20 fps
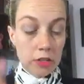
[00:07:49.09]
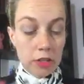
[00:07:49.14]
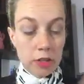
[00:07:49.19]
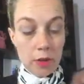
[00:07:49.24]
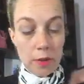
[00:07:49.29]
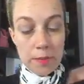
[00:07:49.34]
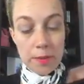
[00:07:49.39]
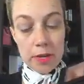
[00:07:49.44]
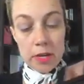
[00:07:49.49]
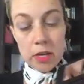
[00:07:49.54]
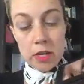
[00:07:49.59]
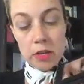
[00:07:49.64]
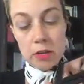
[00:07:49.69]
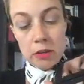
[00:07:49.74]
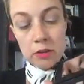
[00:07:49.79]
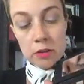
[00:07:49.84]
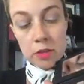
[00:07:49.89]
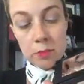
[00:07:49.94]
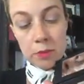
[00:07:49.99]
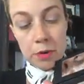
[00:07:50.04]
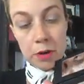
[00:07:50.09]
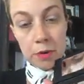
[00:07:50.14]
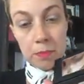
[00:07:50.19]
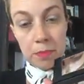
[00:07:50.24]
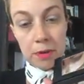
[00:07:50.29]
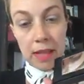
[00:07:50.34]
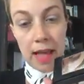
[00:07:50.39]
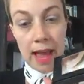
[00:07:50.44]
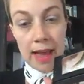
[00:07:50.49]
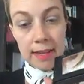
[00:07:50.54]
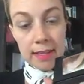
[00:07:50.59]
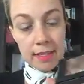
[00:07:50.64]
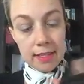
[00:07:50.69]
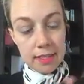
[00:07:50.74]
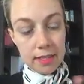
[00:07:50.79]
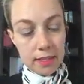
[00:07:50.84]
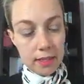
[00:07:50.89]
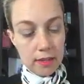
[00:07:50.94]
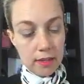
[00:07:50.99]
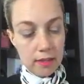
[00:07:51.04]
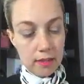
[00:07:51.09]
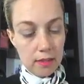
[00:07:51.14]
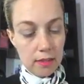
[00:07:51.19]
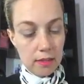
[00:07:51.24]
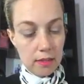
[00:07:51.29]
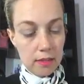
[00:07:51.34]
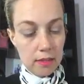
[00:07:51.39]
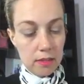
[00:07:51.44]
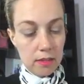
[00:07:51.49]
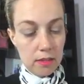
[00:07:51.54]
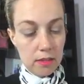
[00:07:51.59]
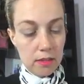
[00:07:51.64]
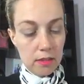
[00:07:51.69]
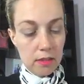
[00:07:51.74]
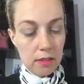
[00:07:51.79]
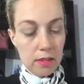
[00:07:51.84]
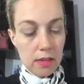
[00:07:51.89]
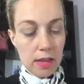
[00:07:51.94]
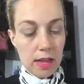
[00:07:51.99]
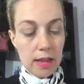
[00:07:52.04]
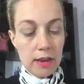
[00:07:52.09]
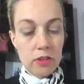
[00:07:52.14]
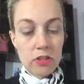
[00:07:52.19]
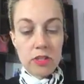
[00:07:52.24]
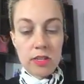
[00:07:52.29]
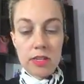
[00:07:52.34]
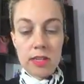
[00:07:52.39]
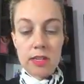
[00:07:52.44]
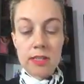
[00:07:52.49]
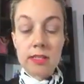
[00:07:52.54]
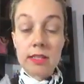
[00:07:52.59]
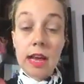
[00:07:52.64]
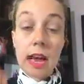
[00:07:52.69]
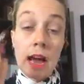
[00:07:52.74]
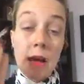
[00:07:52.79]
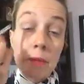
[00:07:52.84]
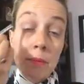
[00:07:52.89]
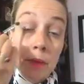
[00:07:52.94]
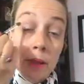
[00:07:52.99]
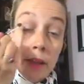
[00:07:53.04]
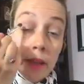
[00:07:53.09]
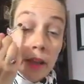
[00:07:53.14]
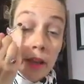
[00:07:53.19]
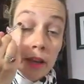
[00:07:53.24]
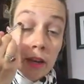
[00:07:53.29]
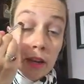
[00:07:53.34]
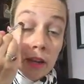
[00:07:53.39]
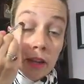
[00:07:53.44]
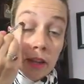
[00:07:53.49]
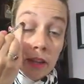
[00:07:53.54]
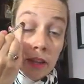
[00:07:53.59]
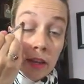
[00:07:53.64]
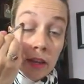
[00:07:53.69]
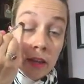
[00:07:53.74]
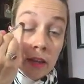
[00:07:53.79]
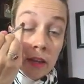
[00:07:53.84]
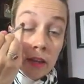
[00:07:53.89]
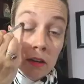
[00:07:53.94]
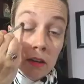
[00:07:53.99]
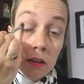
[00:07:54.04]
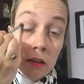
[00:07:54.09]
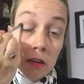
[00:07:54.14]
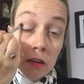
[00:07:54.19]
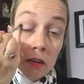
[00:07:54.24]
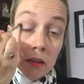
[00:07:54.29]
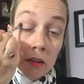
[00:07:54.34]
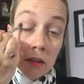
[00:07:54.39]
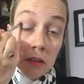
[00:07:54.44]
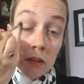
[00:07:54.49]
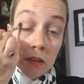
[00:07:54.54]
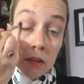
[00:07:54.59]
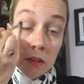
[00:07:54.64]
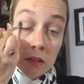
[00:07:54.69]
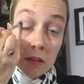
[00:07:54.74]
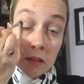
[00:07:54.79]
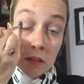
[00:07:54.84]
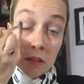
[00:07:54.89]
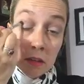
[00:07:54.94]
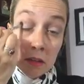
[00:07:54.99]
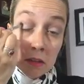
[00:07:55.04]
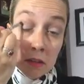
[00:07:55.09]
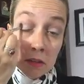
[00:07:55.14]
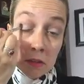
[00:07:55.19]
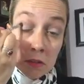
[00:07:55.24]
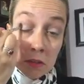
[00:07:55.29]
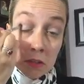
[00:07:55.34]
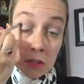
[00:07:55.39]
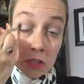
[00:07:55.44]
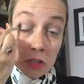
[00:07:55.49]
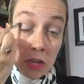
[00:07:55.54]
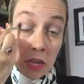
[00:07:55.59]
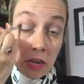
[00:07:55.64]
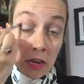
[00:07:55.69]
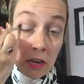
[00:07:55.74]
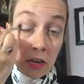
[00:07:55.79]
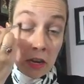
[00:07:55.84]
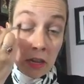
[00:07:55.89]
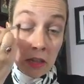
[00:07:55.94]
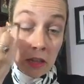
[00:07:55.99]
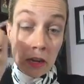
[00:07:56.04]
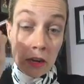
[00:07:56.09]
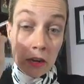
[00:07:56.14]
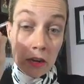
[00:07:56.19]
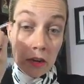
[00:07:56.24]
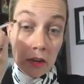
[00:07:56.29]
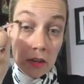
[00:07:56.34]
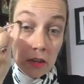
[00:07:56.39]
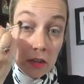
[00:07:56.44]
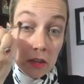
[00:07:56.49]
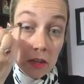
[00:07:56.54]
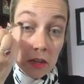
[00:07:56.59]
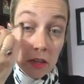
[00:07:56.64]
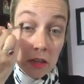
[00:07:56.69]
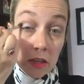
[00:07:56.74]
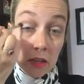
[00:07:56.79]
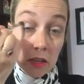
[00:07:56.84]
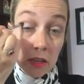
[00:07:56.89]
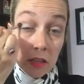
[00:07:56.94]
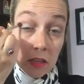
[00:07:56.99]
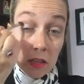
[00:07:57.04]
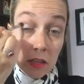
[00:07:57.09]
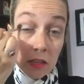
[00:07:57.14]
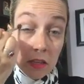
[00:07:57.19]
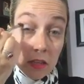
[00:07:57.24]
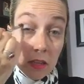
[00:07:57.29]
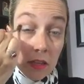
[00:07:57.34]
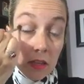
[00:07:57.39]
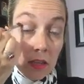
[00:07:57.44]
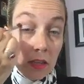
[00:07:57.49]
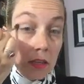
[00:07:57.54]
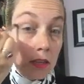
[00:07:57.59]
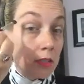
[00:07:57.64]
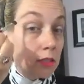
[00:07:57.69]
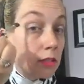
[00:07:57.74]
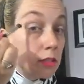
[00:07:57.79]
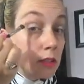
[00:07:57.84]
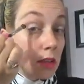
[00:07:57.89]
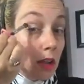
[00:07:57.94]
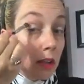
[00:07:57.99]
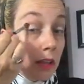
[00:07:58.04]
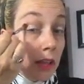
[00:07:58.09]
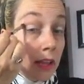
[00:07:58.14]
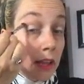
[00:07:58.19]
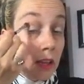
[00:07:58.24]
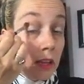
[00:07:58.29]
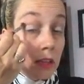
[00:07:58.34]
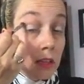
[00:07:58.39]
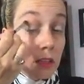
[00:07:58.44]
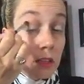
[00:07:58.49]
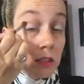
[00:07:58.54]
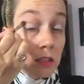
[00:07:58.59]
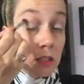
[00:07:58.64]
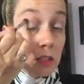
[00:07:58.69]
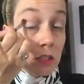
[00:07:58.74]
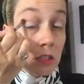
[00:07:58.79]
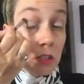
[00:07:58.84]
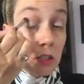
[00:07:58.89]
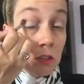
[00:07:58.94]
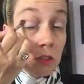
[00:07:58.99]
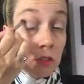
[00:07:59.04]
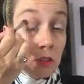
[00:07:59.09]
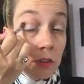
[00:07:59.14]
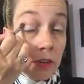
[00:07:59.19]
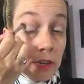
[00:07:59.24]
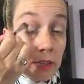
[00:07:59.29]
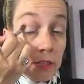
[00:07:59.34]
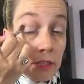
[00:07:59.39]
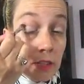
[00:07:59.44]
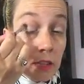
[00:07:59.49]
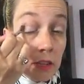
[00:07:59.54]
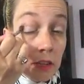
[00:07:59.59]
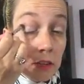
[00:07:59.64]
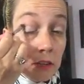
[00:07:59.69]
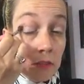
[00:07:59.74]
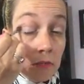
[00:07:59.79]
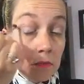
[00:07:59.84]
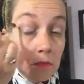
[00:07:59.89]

So I'm gonna use Perplexed. I'm just gonna dab it in and then sort of shade it in there. So it's not like too crazy.